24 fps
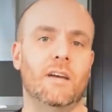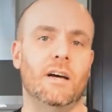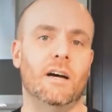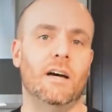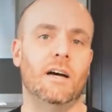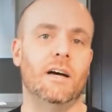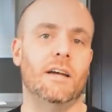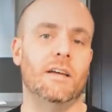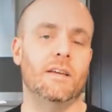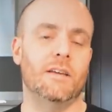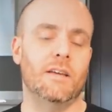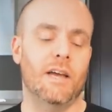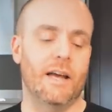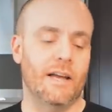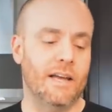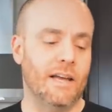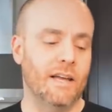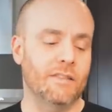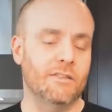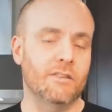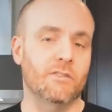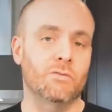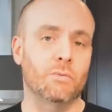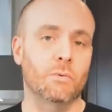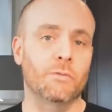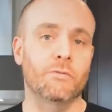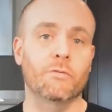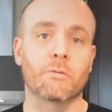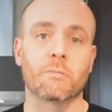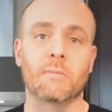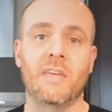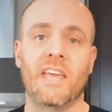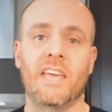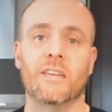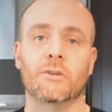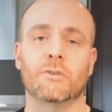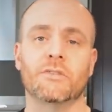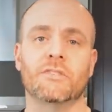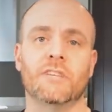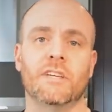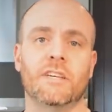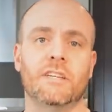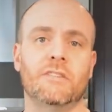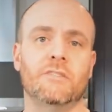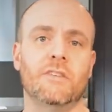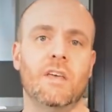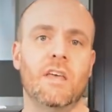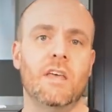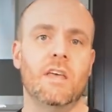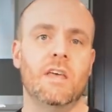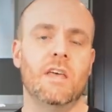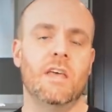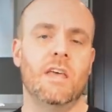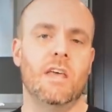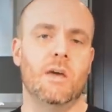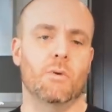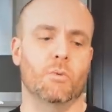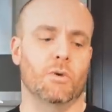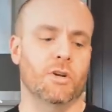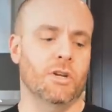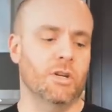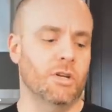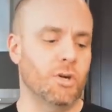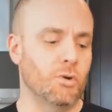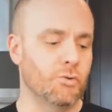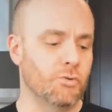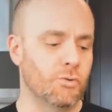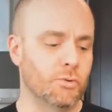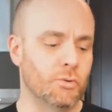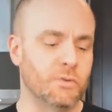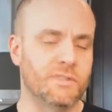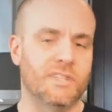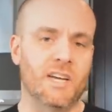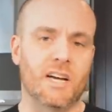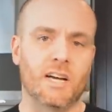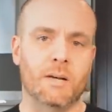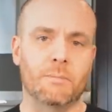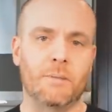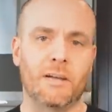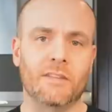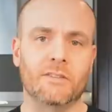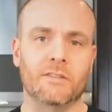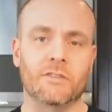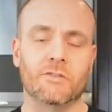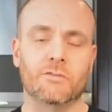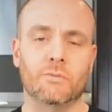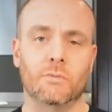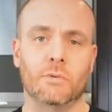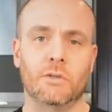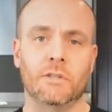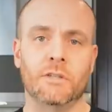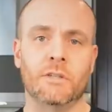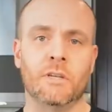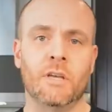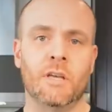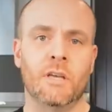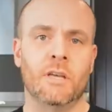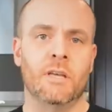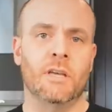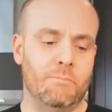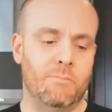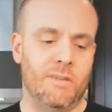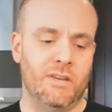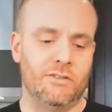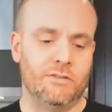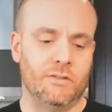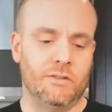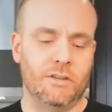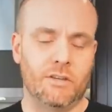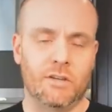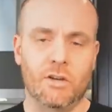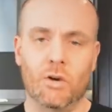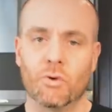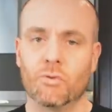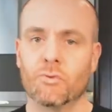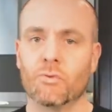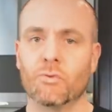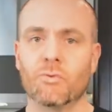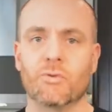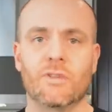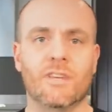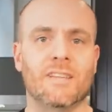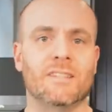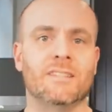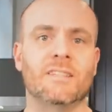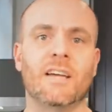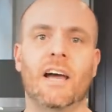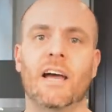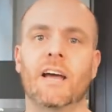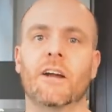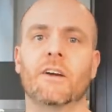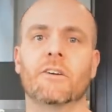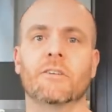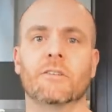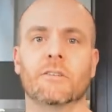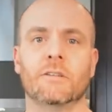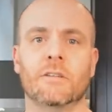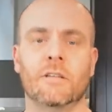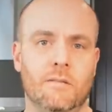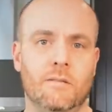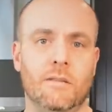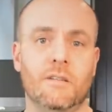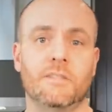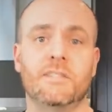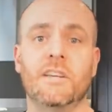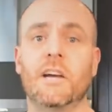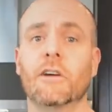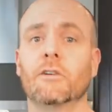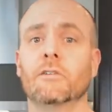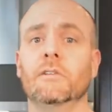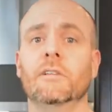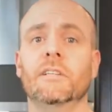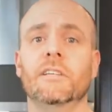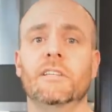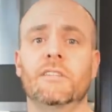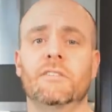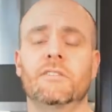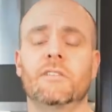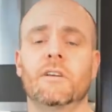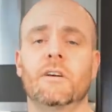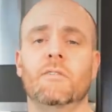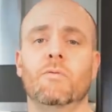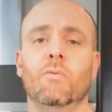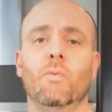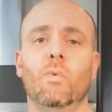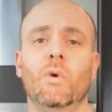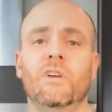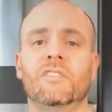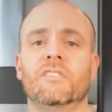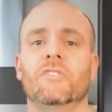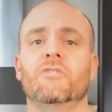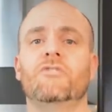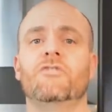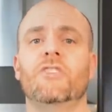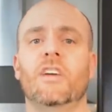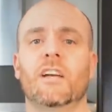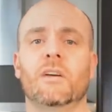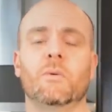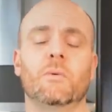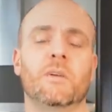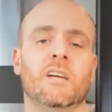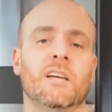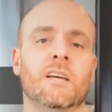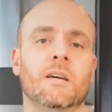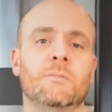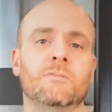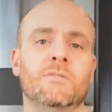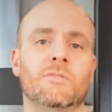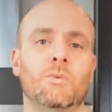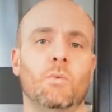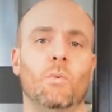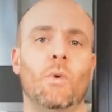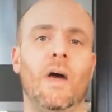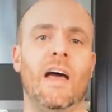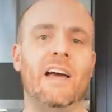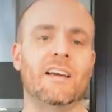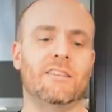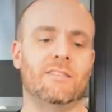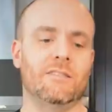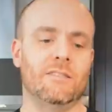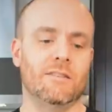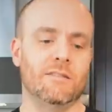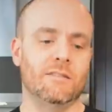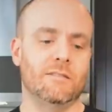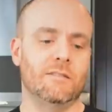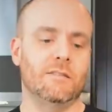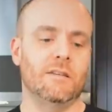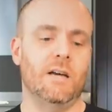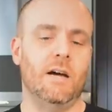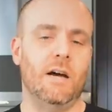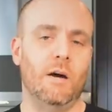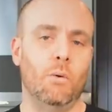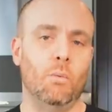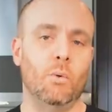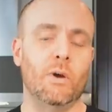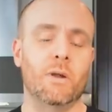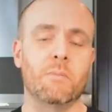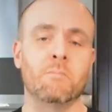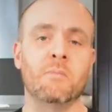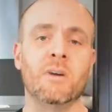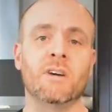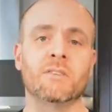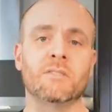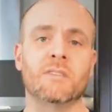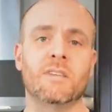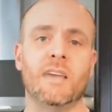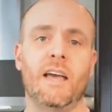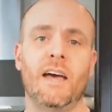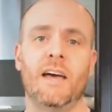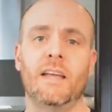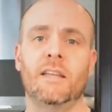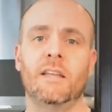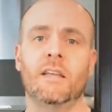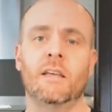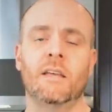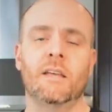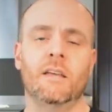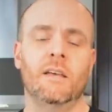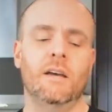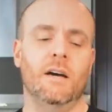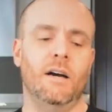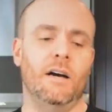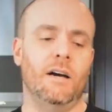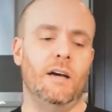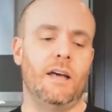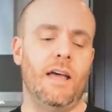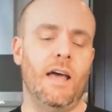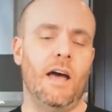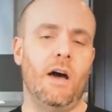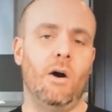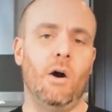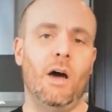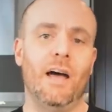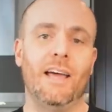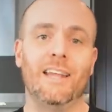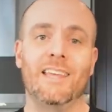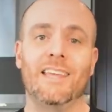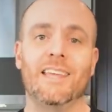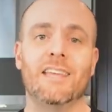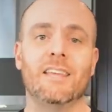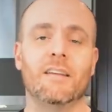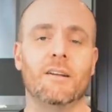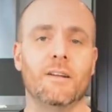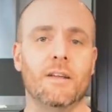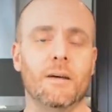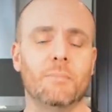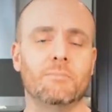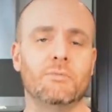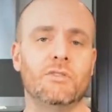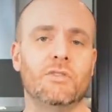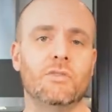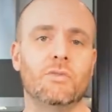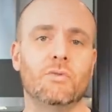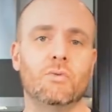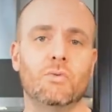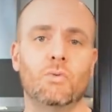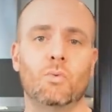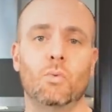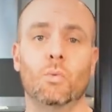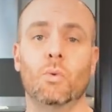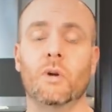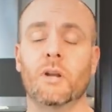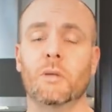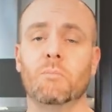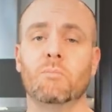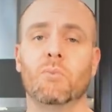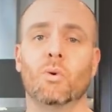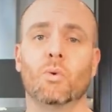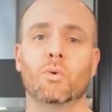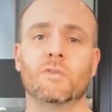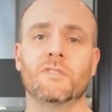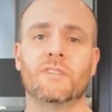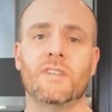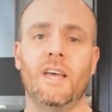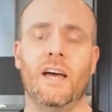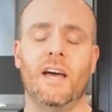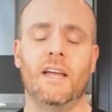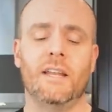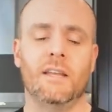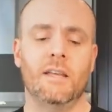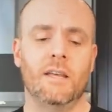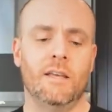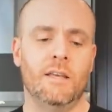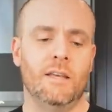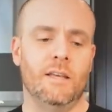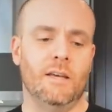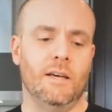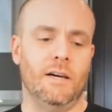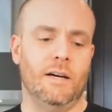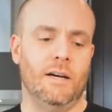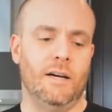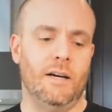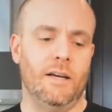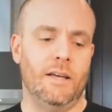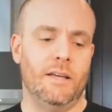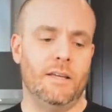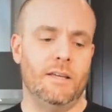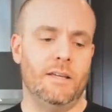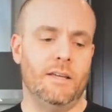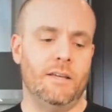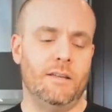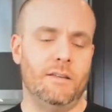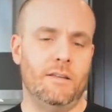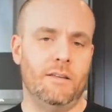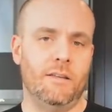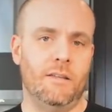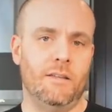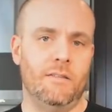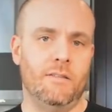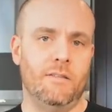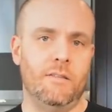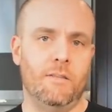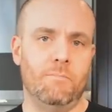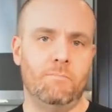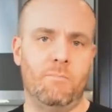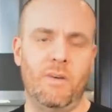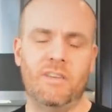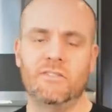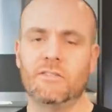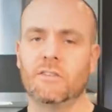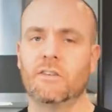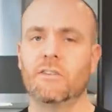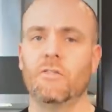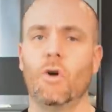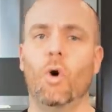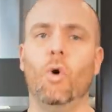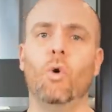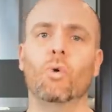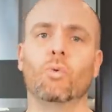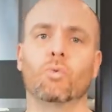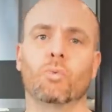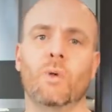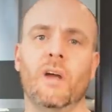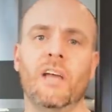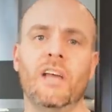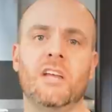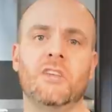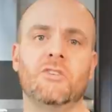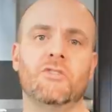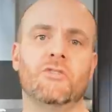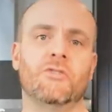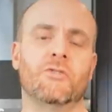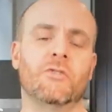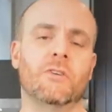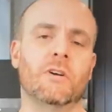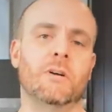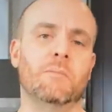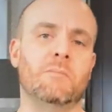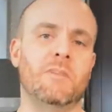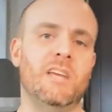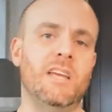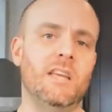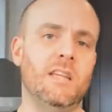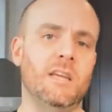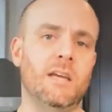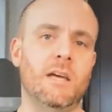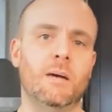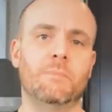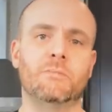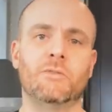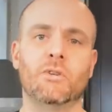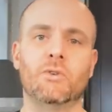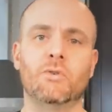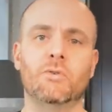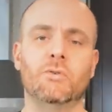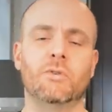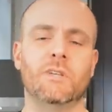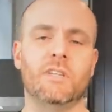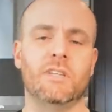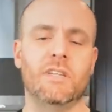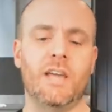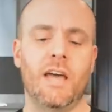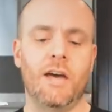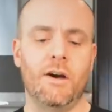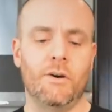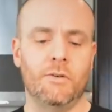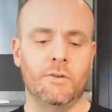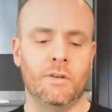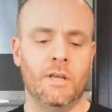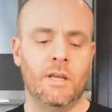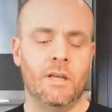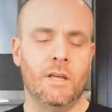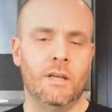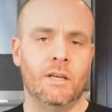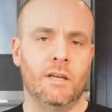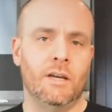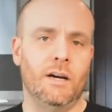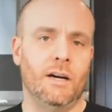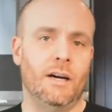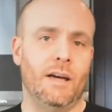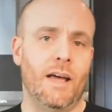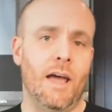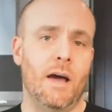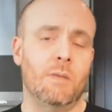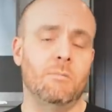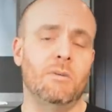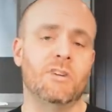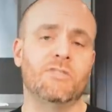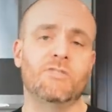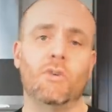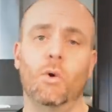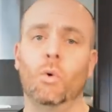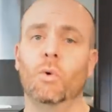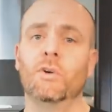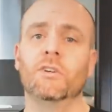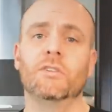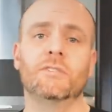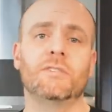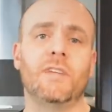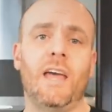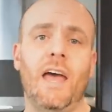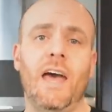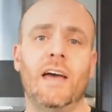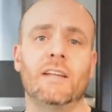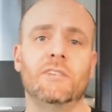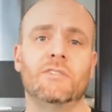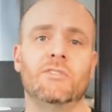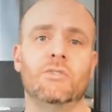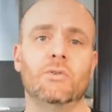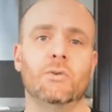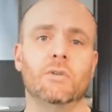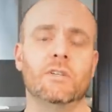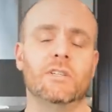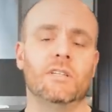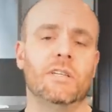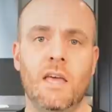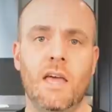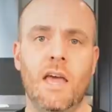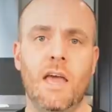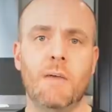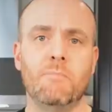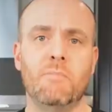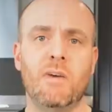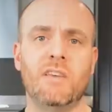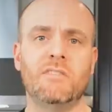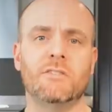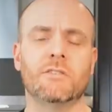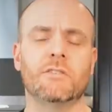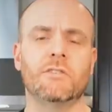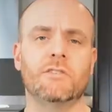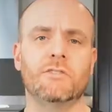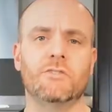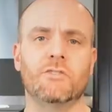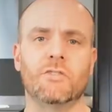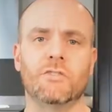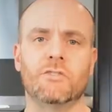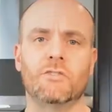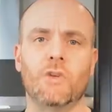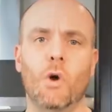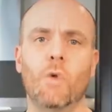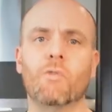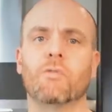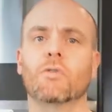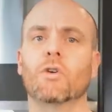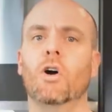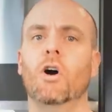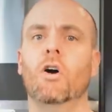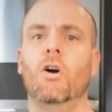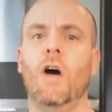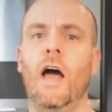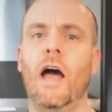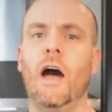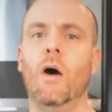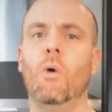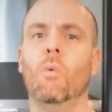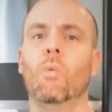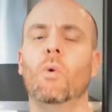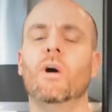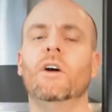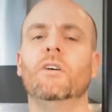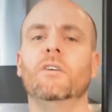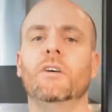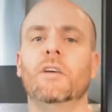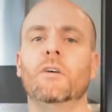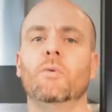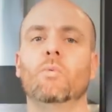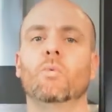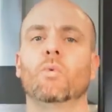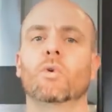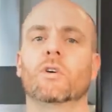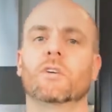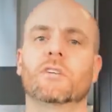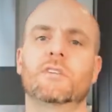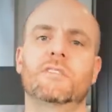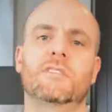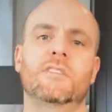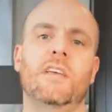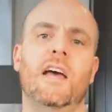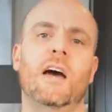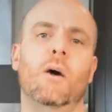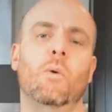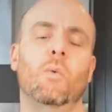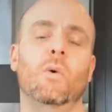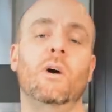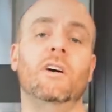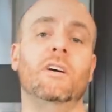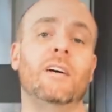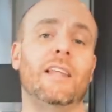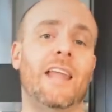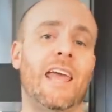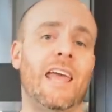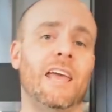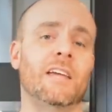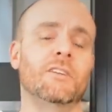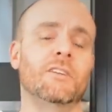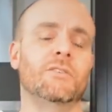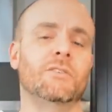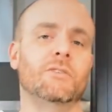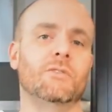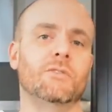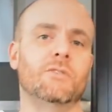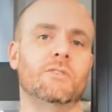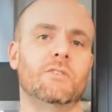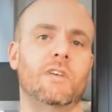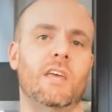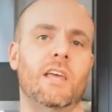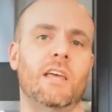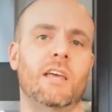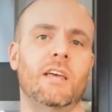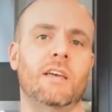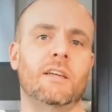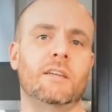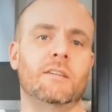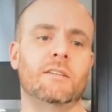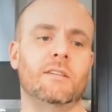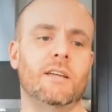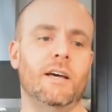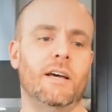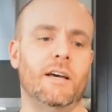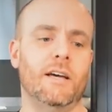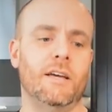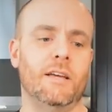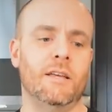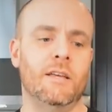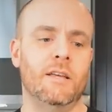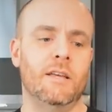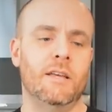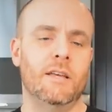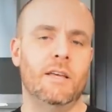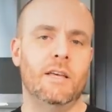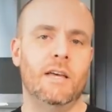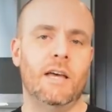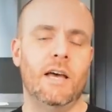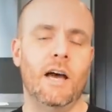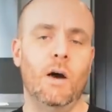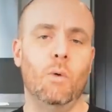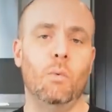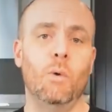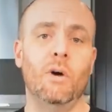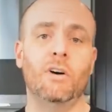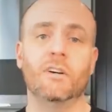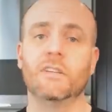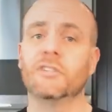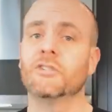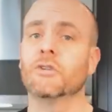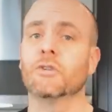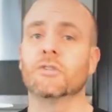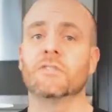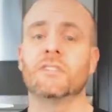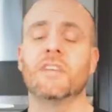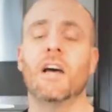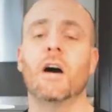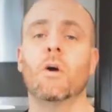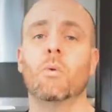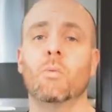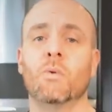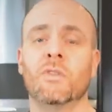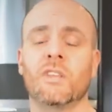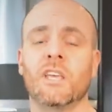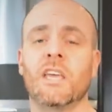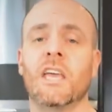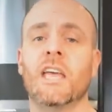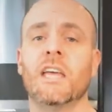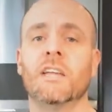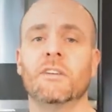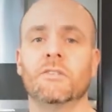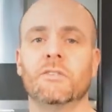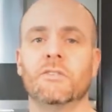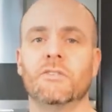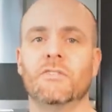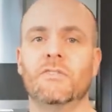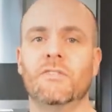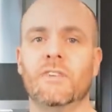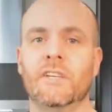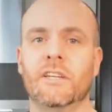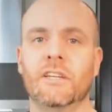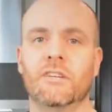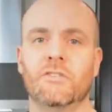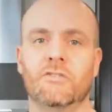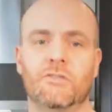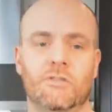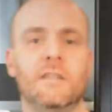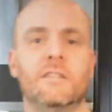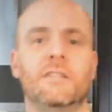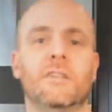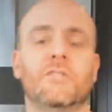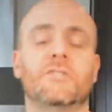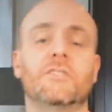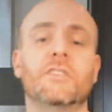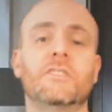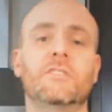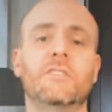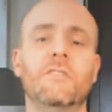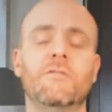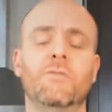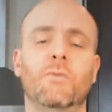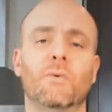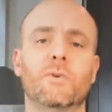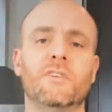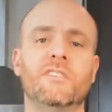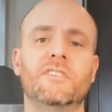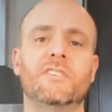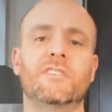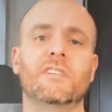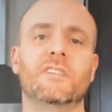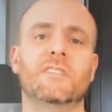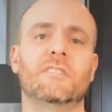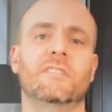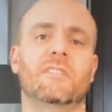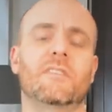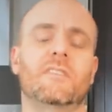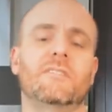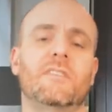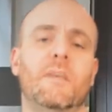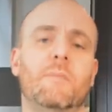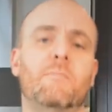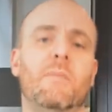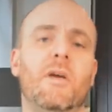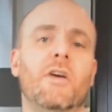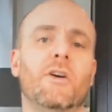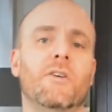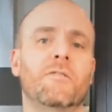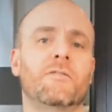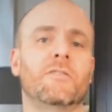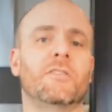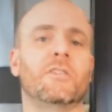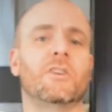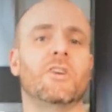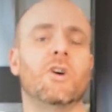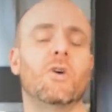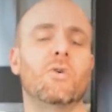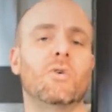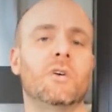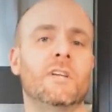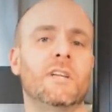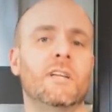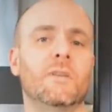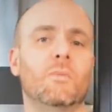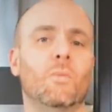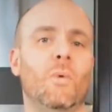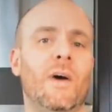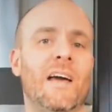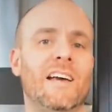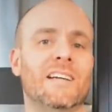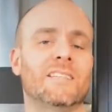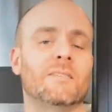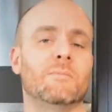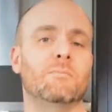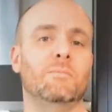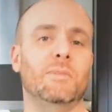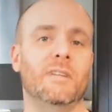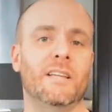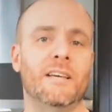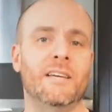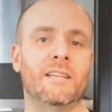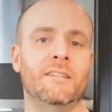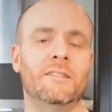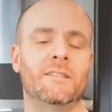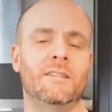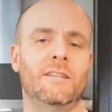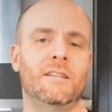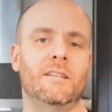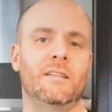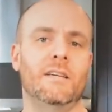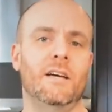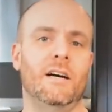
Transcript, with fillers: Uh, I got this one from Candle Science, and we're gonna go through and talk about this one, basically go through the entire, the entire list of what to check when it comes to waxes, uh, what it melts at, uh, how high to heat it up to, what it pours at, uh, it, basically the whole range from heating up to cooling down, uh, how much oil to add to it, and basically just overall how well it works, how well it handles, and uh, how well it turns out when the candle is finished. Now sixty forty-six is a paraffin coconut wax blend.